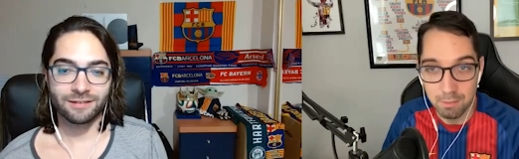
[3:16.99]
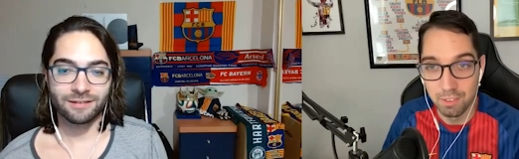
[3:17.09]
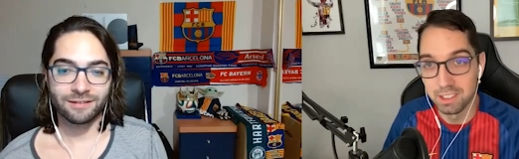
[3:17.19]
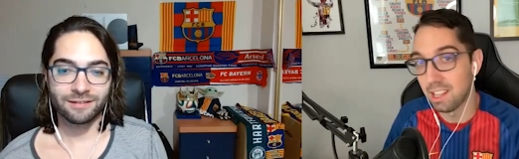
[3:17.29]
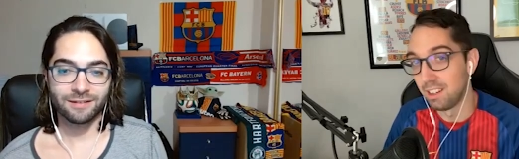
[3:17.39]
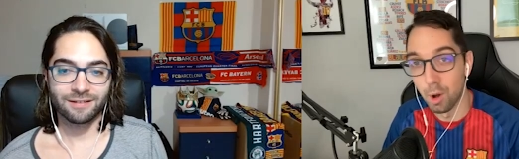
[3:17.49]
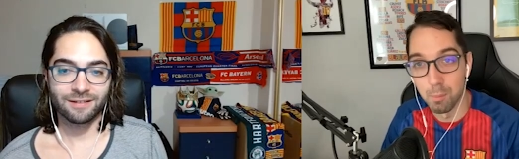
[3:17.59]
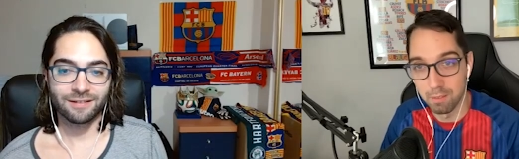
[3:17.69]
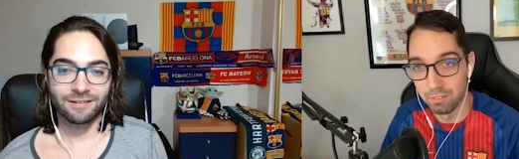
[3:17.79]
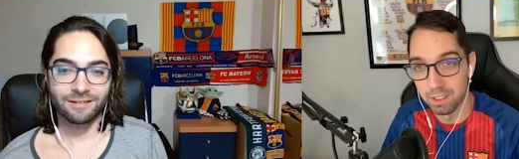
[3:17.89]
Speaker 1: Memphis and a no
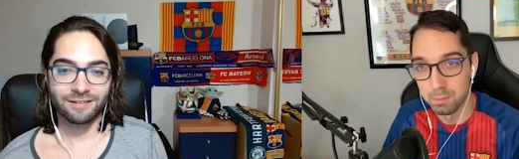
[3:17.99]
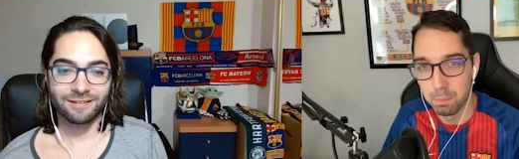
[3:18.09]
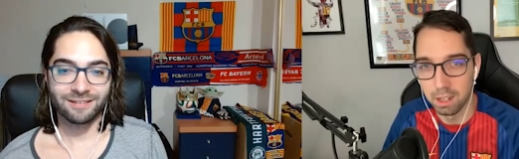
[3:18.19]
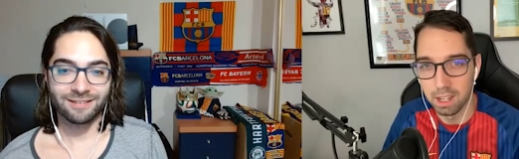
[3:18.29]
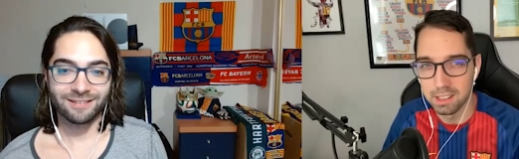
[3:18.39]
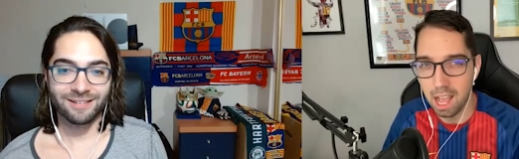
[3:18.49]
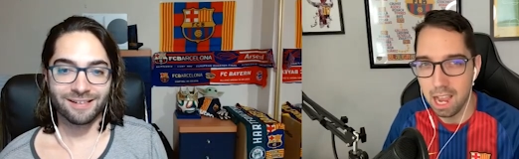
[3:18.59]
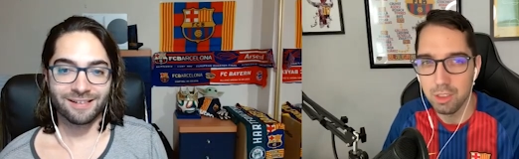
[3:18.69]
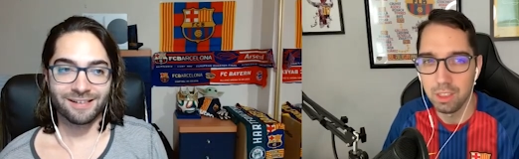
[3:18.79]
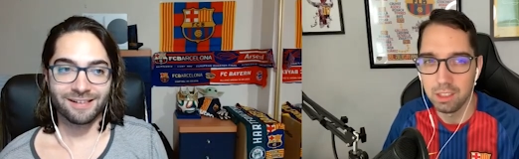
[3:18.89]
Memphis because
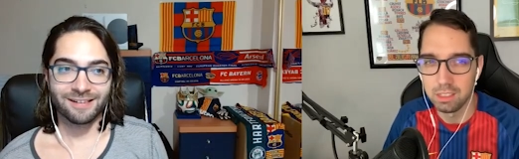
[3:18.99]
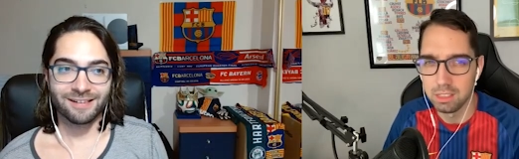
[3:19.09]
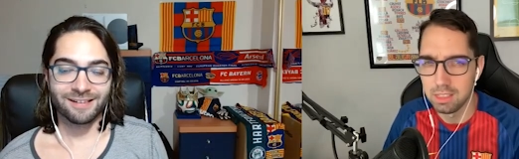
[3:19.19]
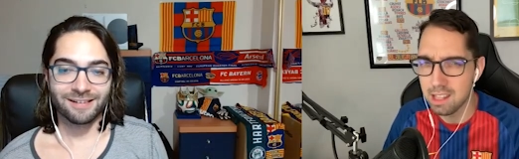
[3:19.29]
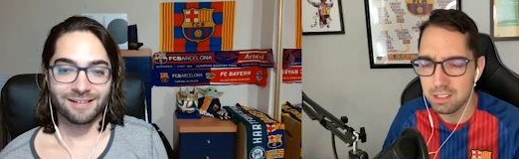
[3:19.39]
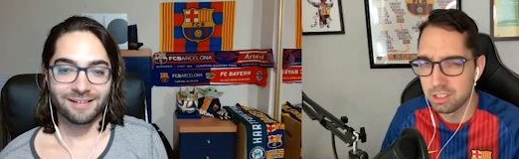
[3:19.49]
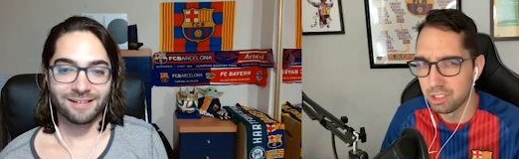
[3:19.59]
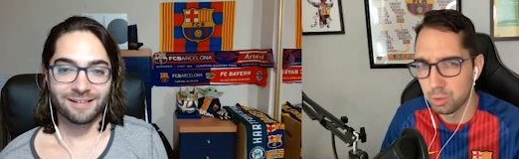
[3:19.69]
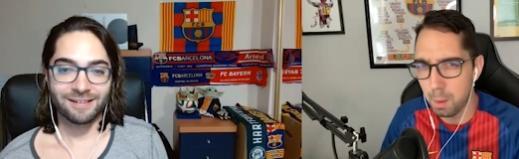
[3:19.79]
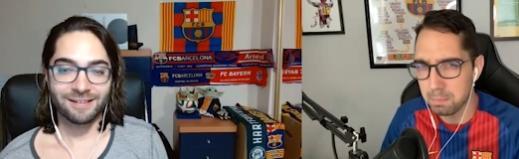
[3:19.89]
I think that
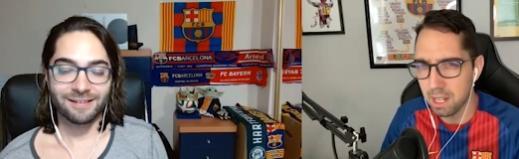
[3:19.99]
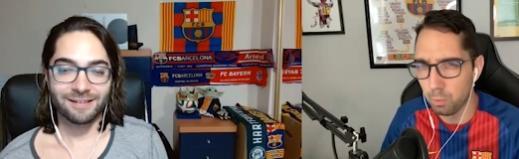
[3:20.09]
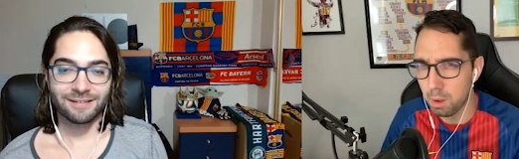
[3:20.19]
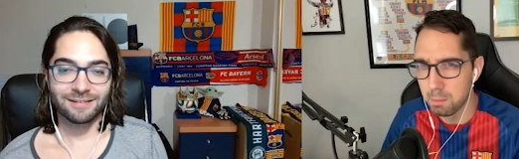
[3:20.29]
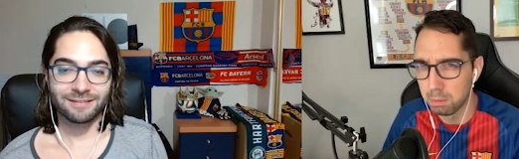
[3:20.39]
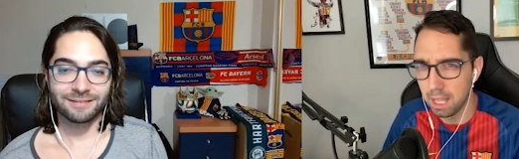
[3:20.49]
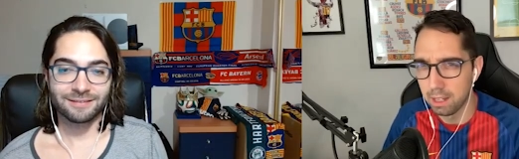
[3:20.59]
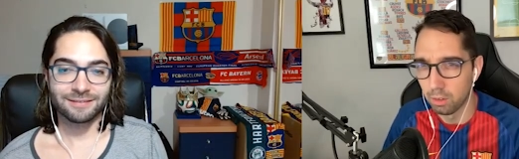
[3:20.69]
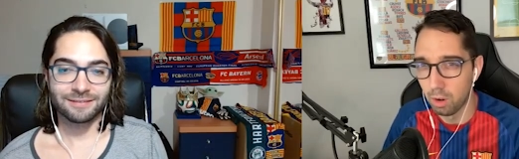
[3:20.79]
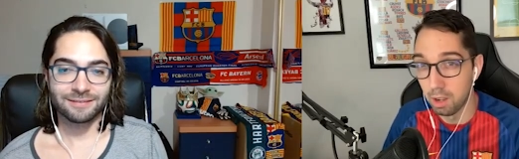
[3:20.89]
just swaps out one
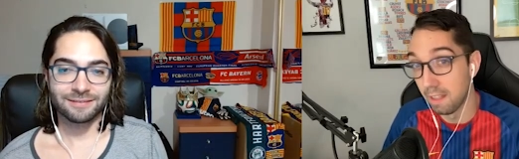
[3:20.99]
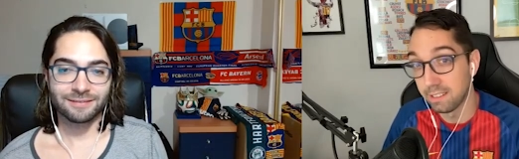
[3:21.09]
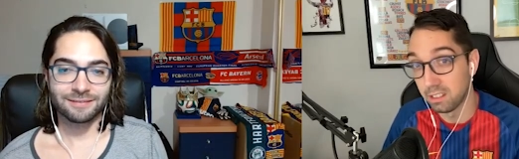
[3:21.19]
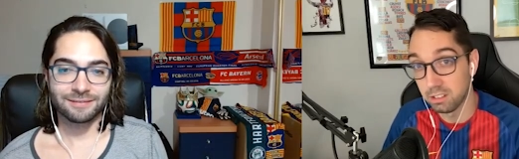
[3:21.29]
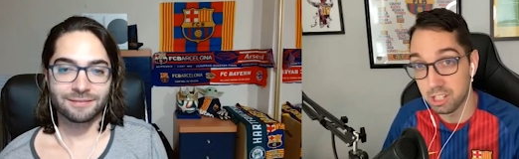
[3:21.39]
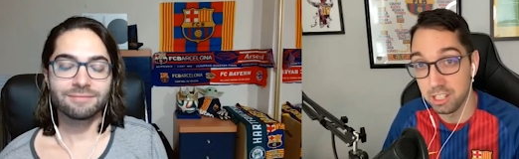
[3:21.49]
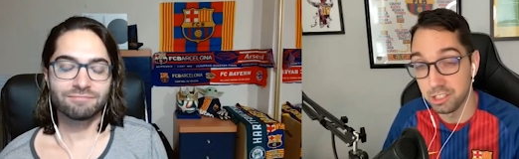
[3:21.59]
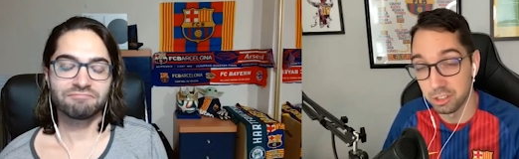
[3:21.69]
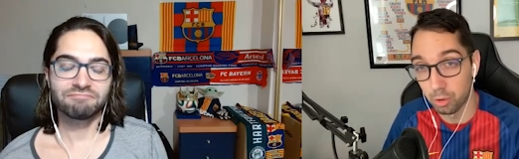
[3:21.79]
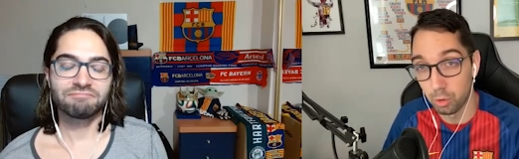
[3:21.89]
player, unless it
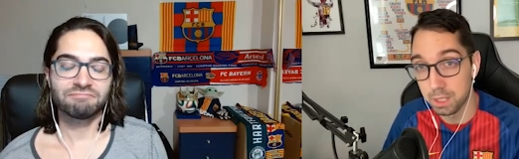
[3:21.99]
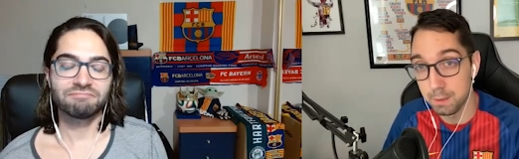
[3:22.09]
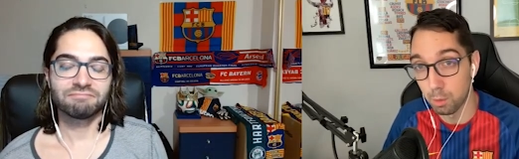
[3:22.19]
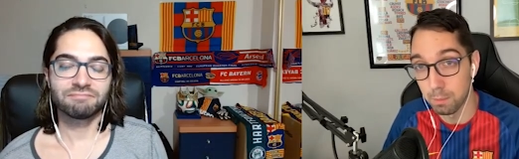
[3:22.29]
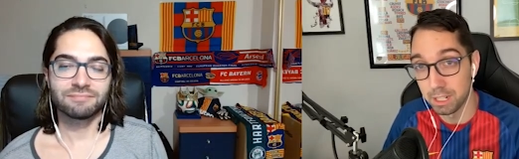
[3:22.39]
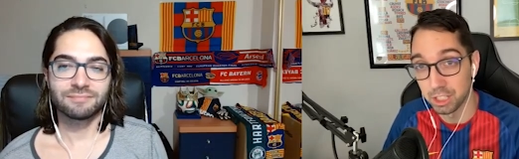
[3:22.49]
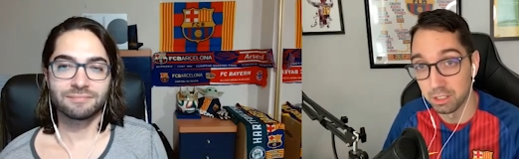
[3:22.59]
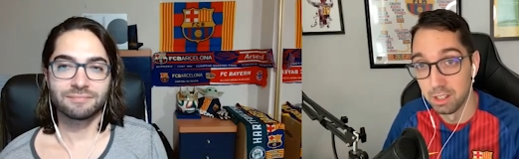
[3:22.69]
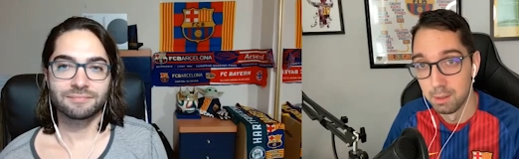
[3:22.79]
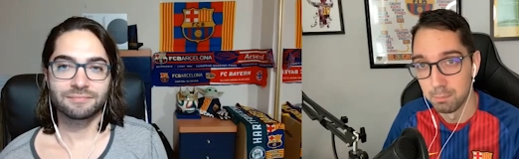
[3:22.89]
changes your whole team
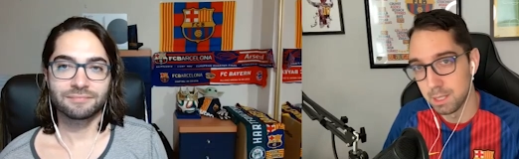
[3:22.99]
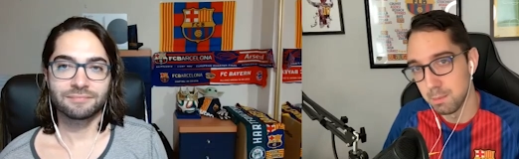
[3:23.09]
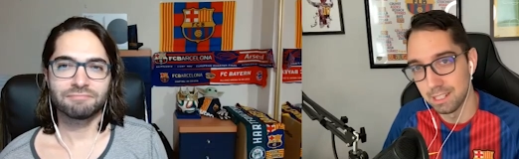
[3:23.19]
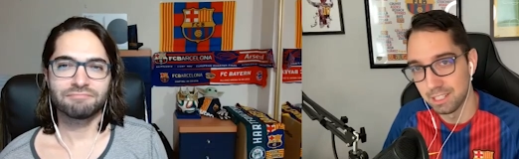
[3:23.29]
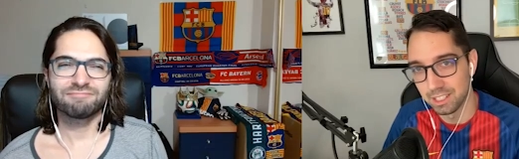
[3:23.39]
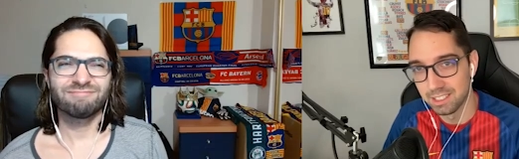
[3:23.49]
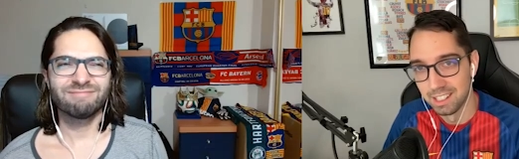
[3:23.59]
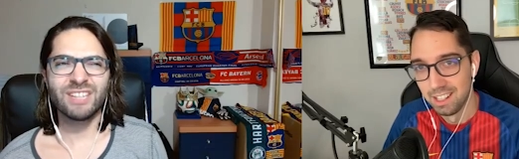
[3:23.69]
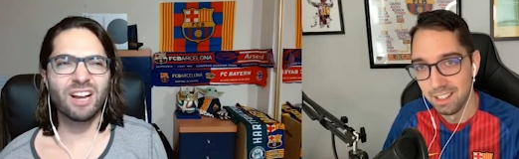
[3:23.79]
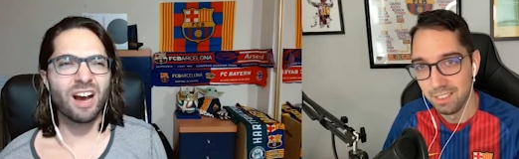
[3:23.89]
formation. But to me, it's just
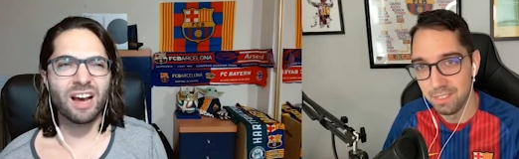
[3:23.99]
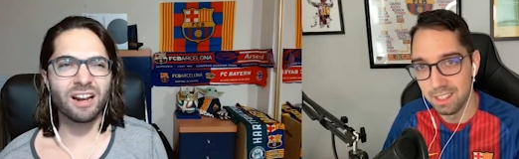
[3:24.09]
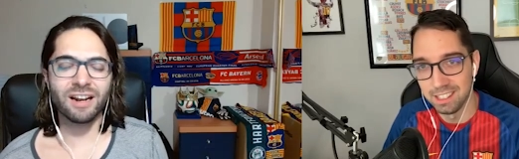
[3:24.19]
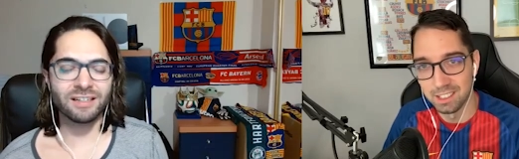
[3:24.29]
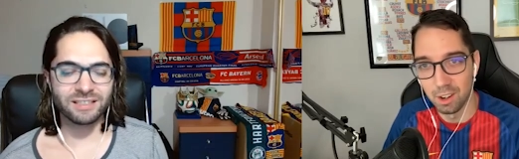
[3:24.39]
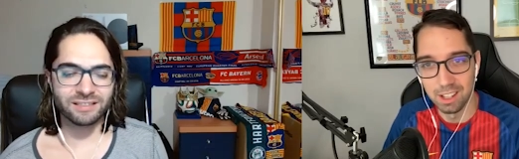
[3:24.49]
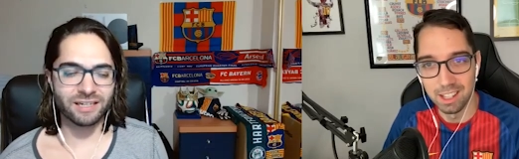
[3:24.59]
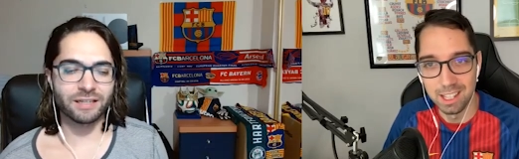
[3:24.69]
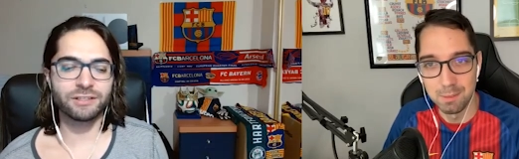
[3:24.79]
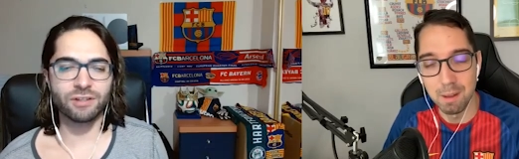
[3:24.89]
no, not
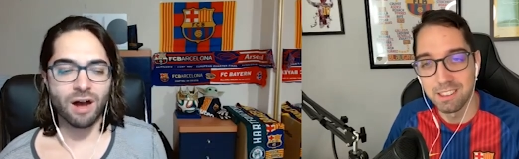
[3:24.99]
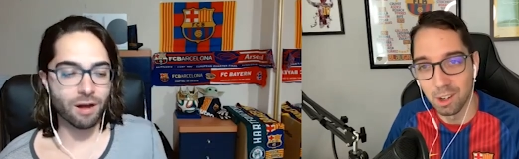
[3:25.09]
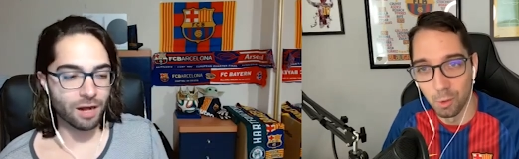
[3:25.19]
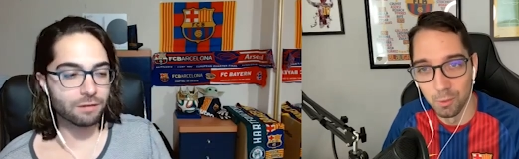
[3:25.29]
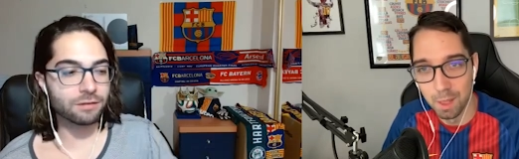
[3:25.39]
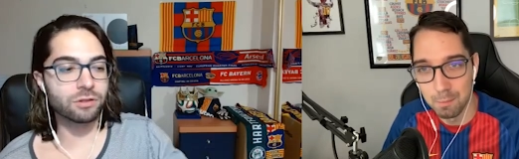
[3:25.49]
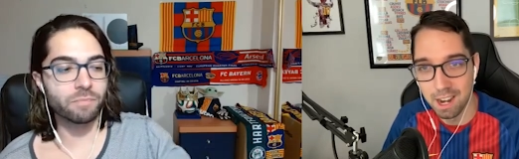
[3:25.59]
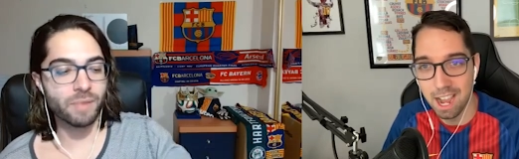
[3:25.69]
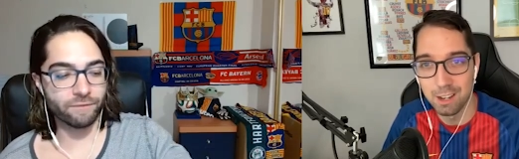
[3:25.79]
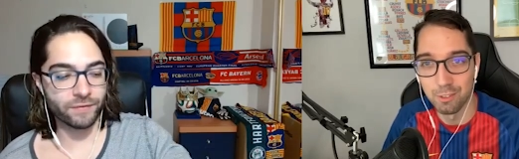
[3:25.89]
necessarily. So I'll, I'll
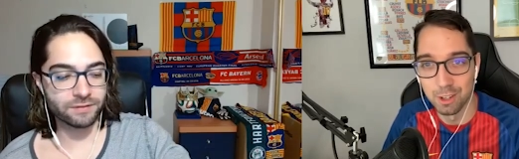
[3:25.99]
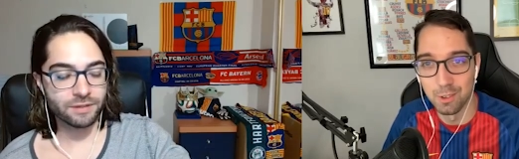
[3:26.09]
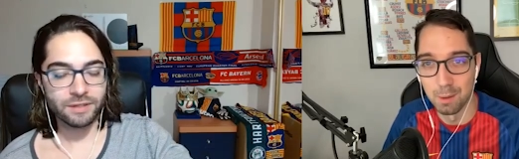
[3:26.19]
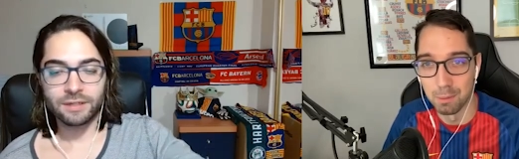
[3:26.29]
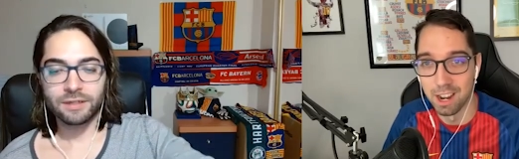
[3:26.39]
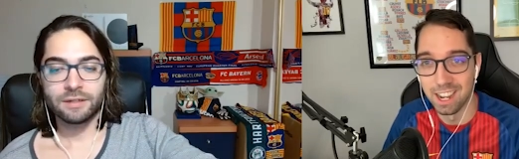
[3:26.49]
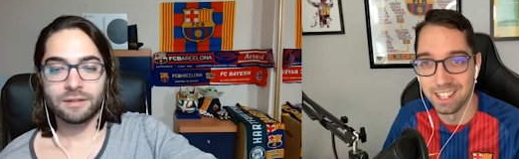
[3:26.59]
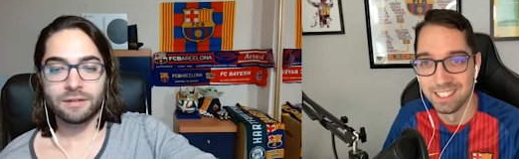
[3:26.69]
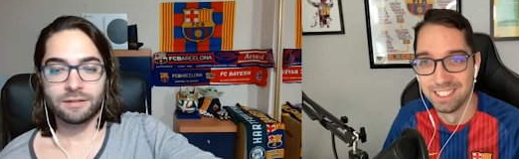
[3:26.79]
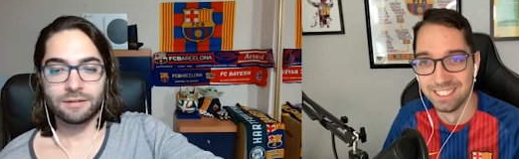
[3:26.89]
include Memphis. Number nine.